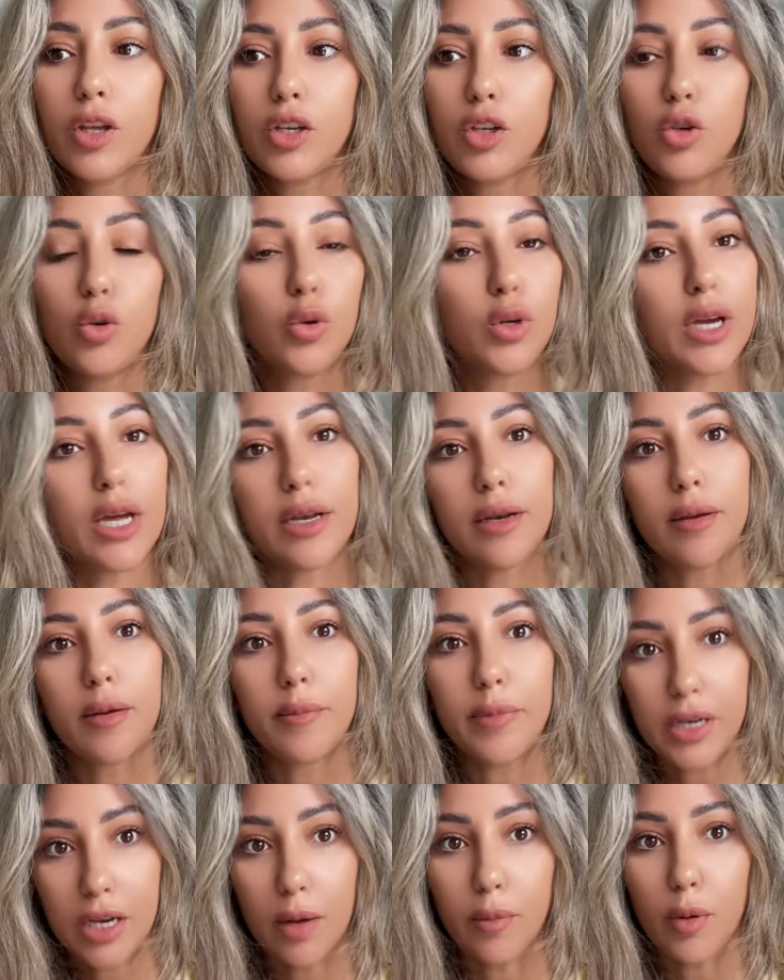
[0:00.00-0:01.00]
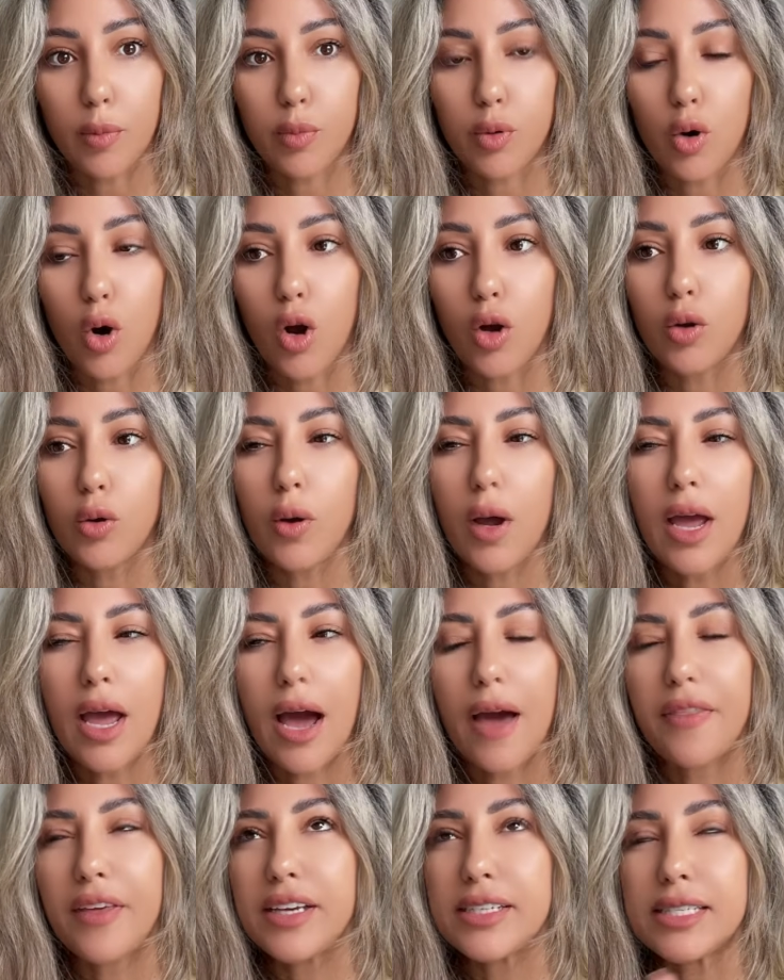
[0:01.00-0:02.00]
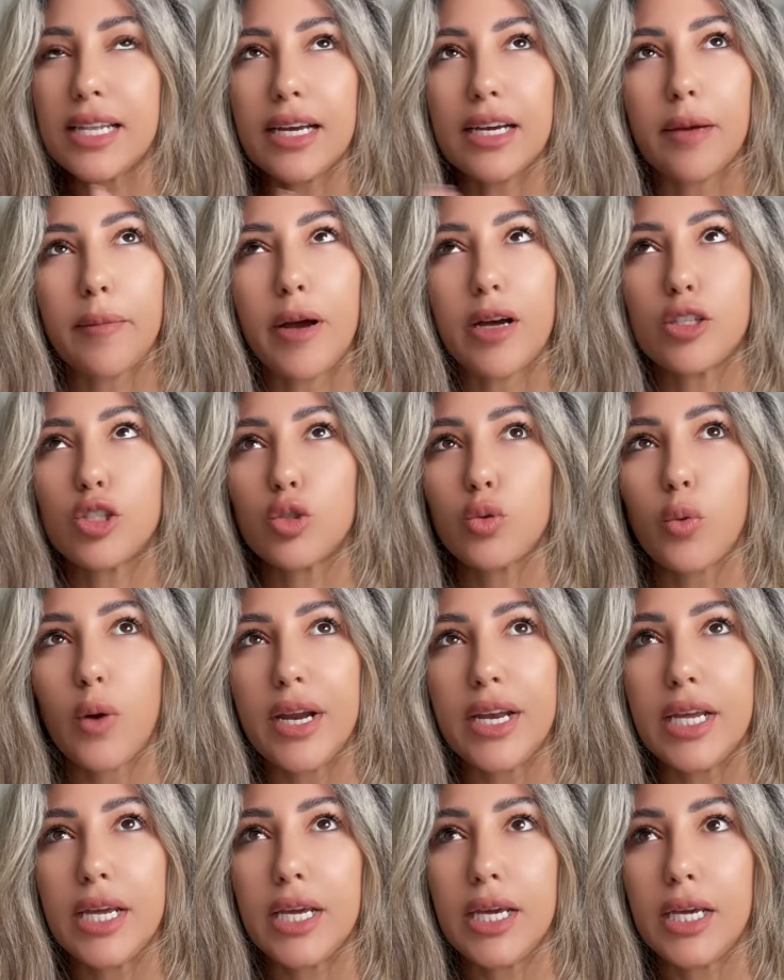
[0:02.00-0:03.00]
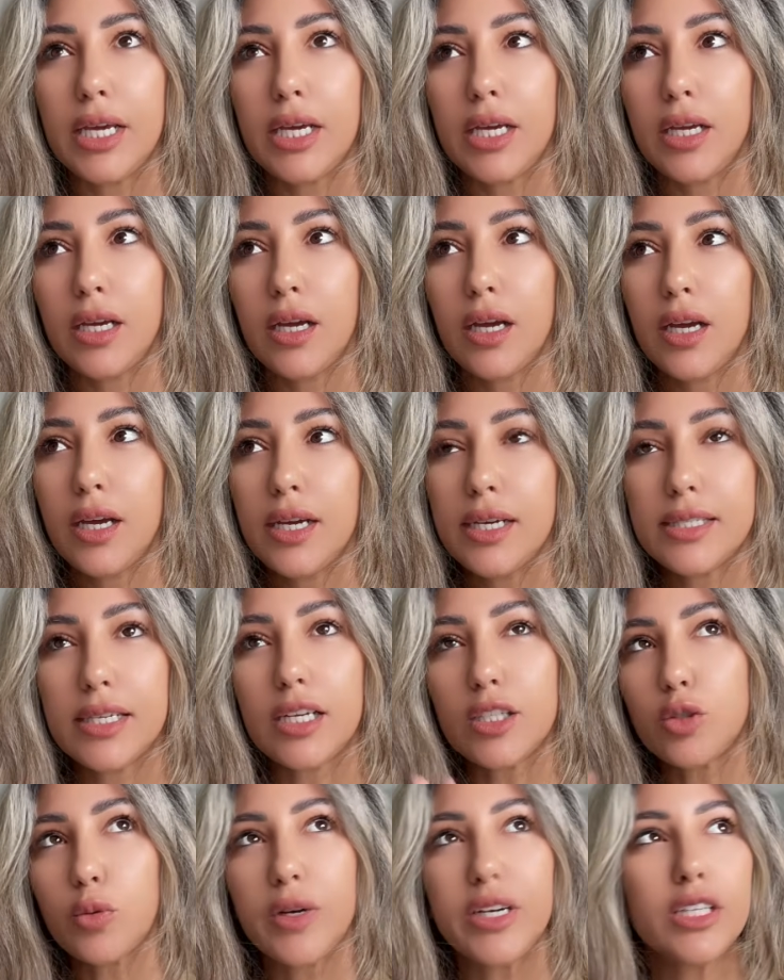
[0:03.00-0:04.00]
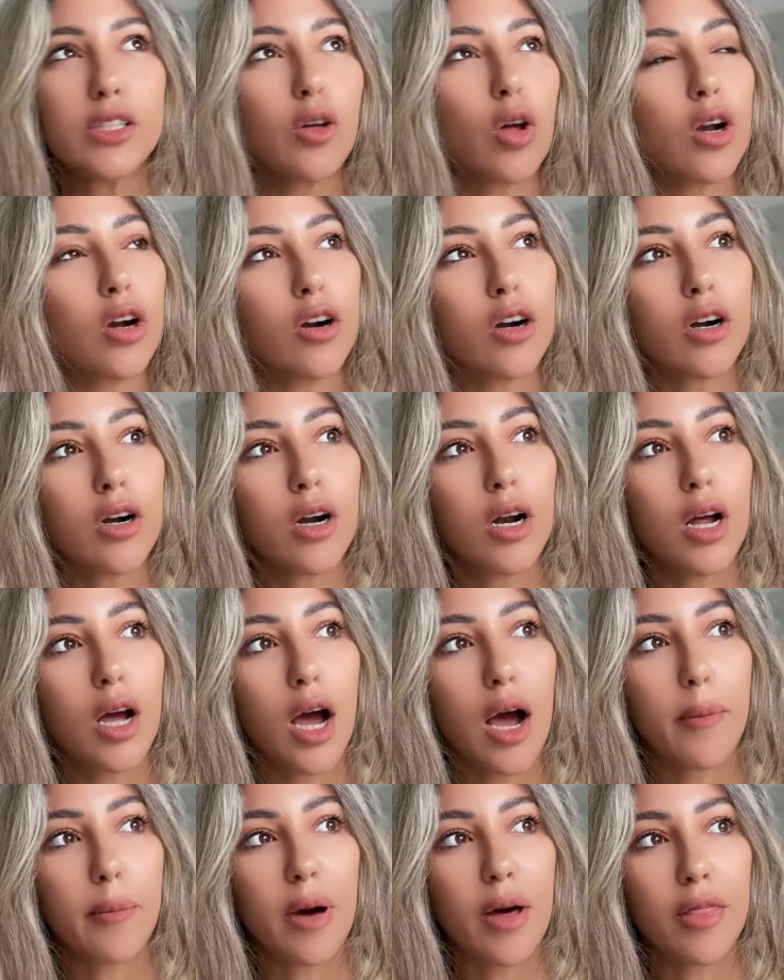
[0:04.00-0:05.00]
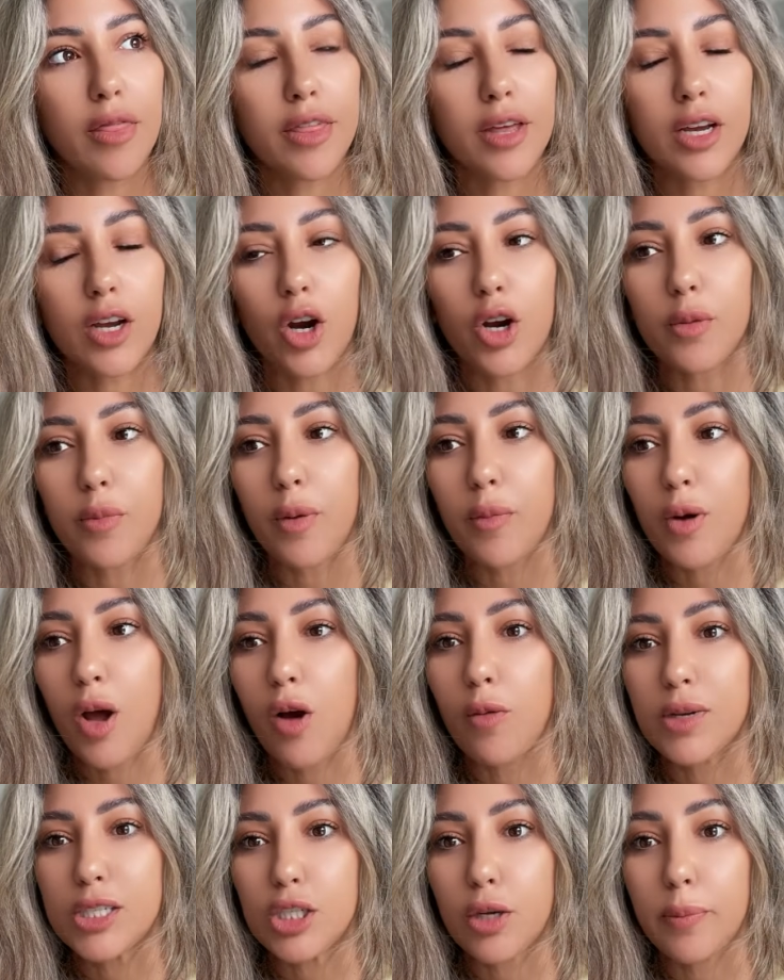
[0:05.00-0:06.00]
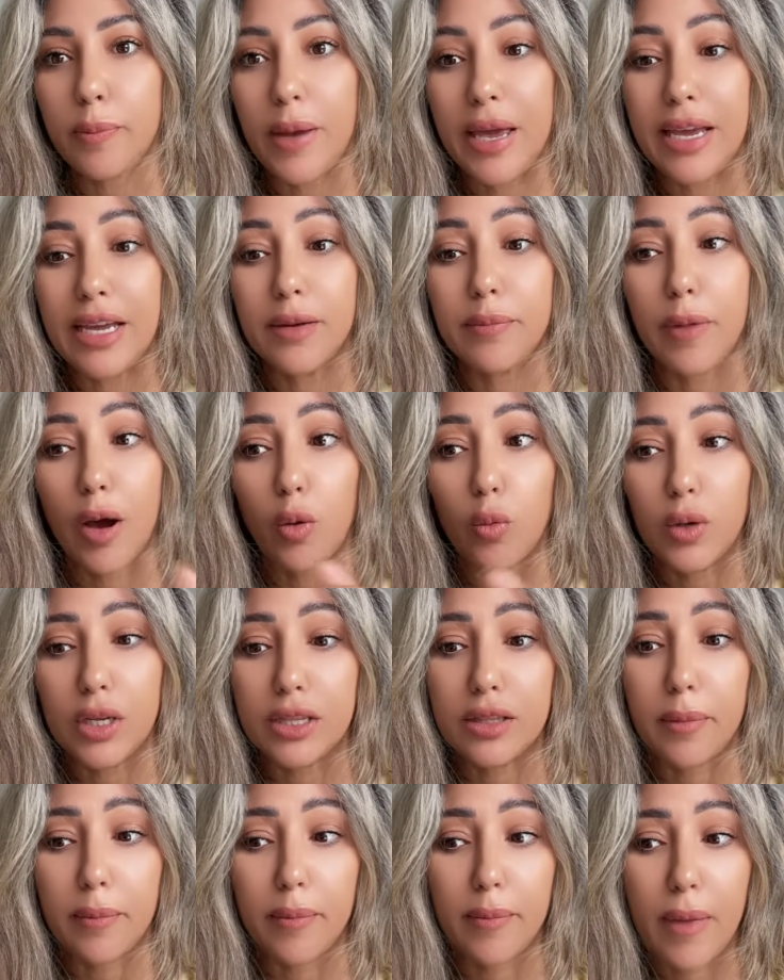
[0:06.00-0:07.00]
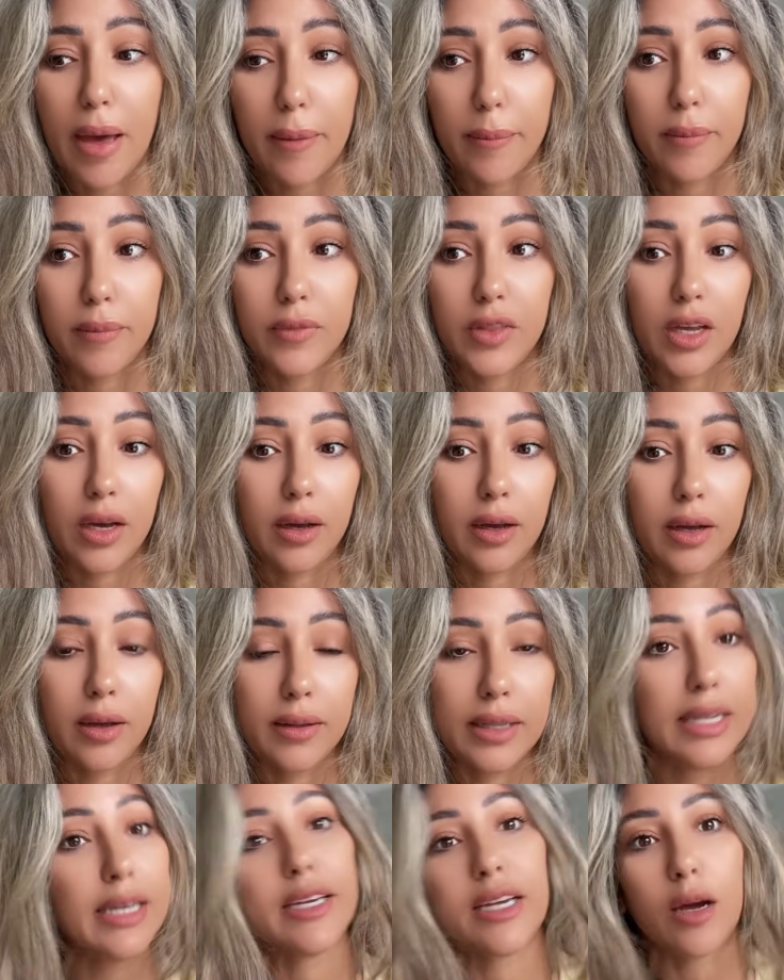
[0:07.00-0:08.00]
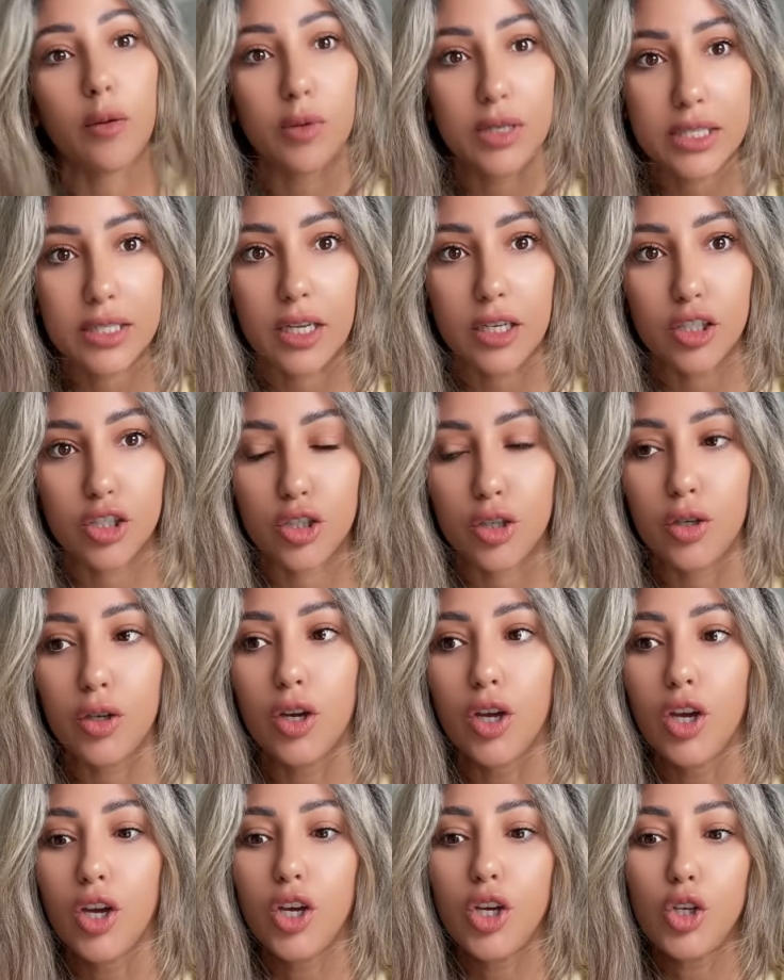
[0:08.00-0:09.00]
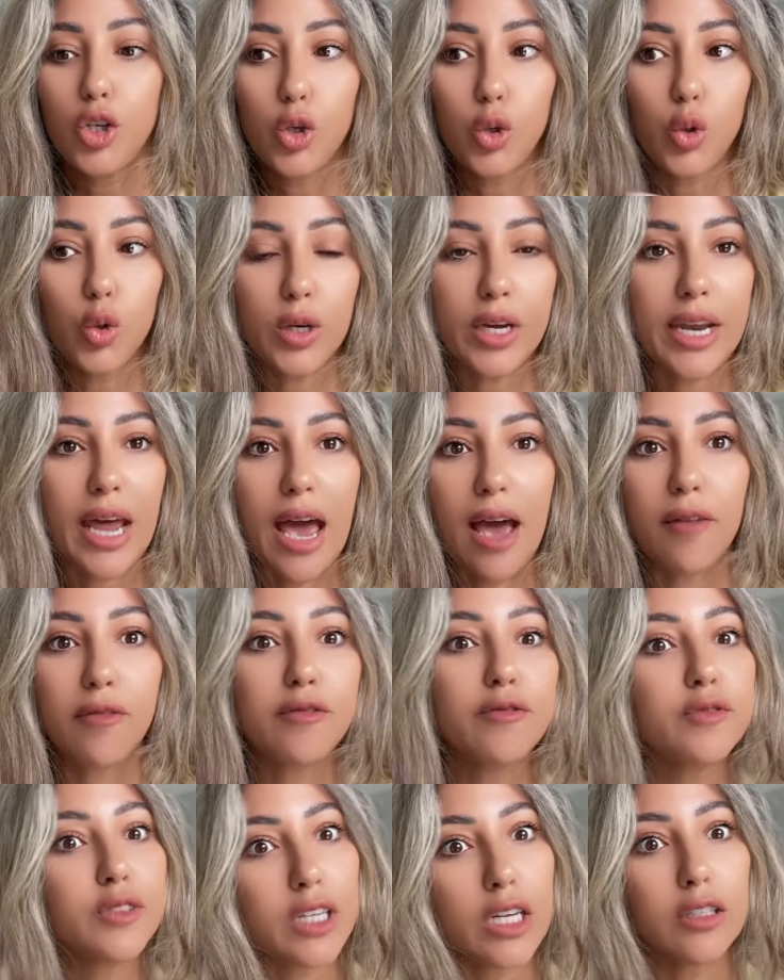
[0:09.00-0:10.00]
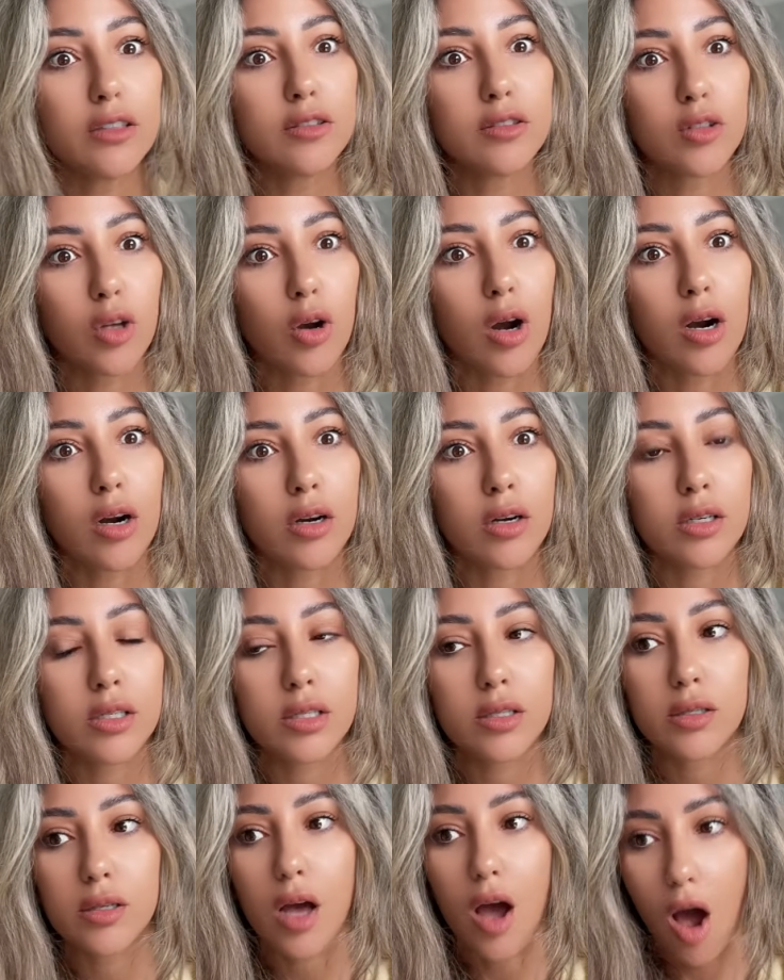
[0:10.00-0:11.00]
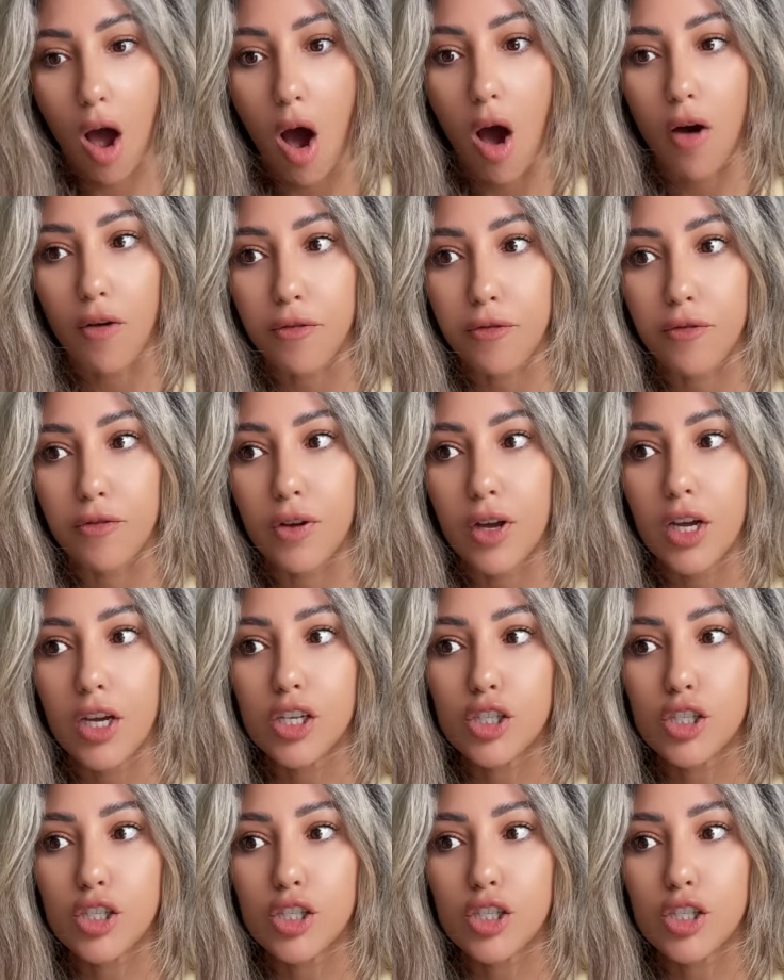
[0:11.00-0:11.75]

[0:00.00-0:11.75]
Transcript: you can become a pro. I think it's like about is it $20 a month? I can't remember how much I'm paying, but with the link I will send you, you can have $10 off.